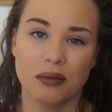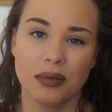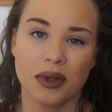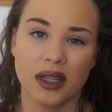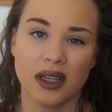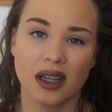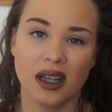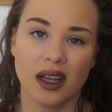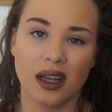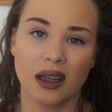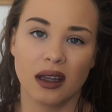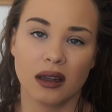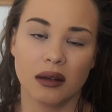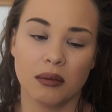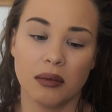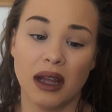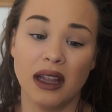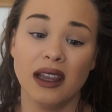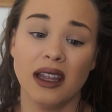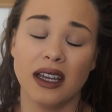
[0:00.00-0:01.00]
but
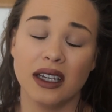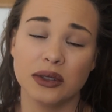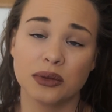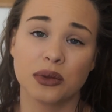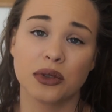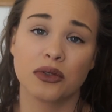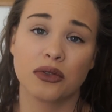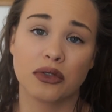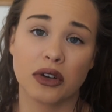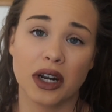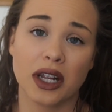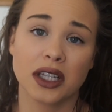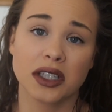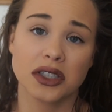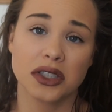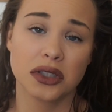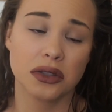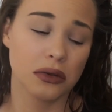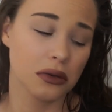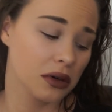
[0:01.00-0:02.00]
like my legs were
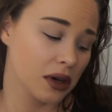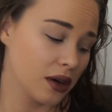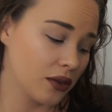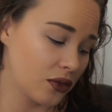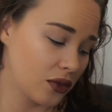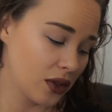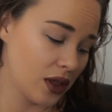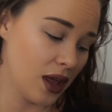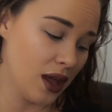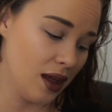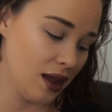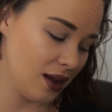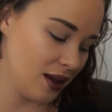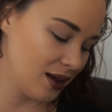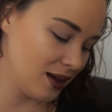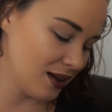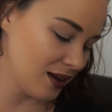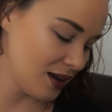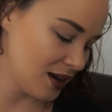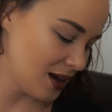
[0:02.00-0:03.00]
freaking sore after
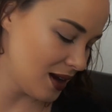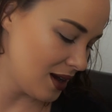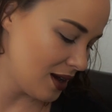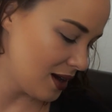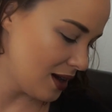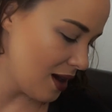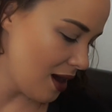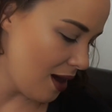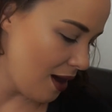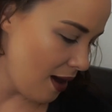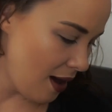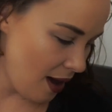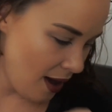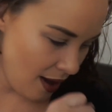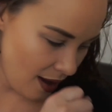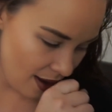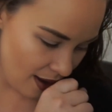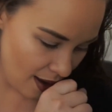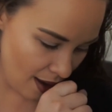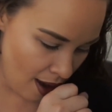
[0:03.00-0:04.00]
that
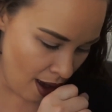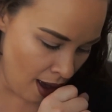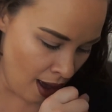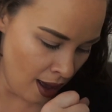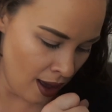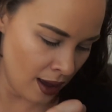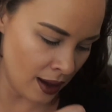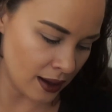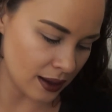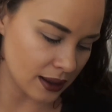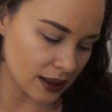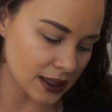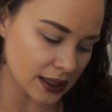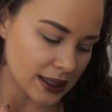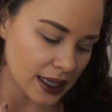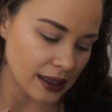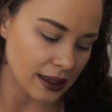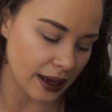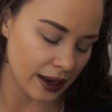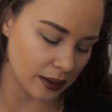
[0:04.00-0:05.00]
because
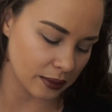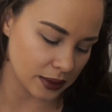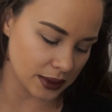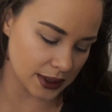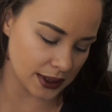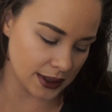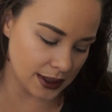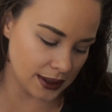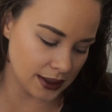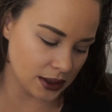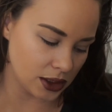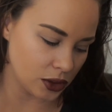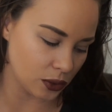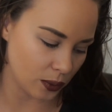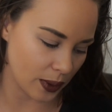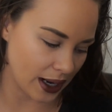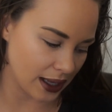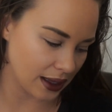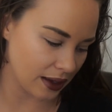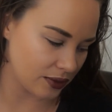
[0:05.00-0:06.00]
I like do
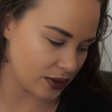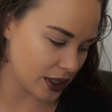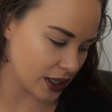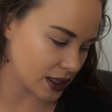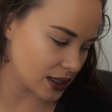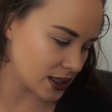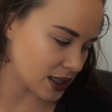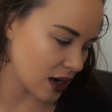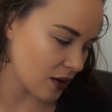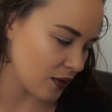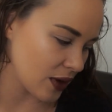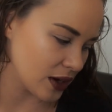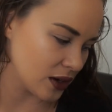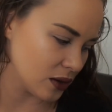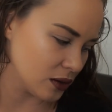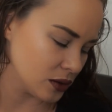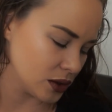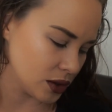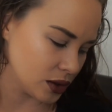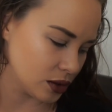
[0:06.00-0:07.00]
weightlifting and stuff. I
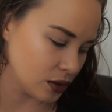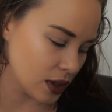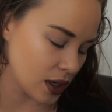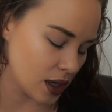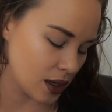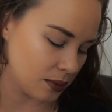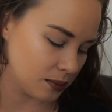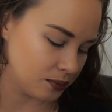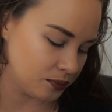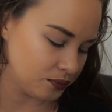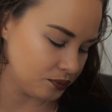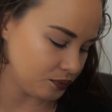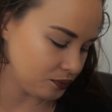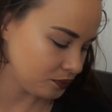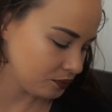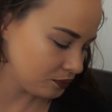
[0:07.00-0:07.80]
don't do